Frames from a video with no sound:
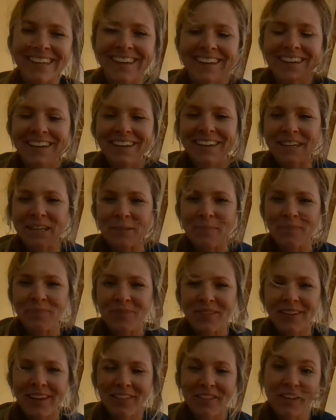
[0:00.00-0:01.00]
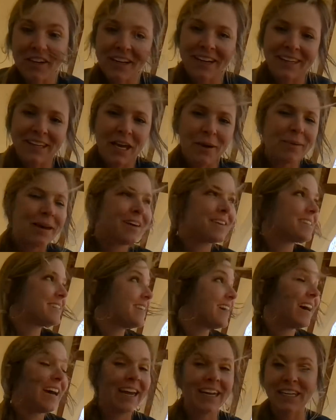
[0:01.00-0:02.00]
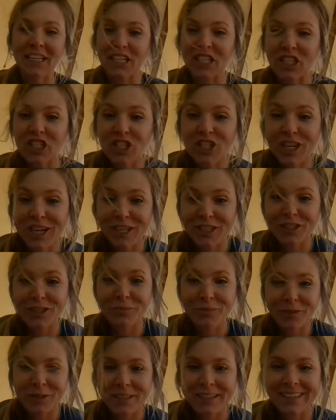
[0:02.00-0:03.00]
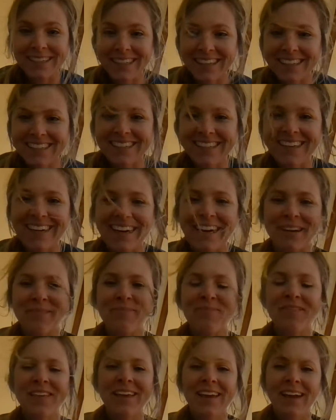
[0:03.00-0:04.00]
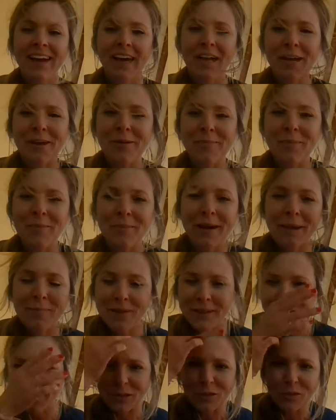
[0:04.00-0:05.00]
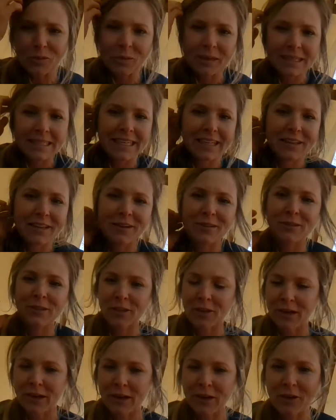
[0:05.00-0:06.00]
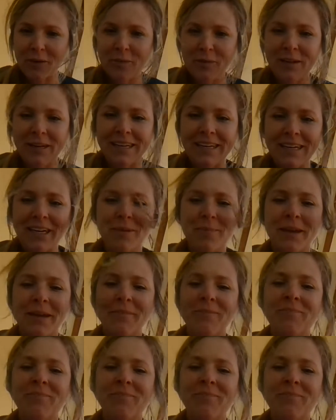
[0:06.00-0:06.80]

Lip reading: Thought I'd come outside. It is such a pretty day today. Might be a little windy though, so I hope you can hear me.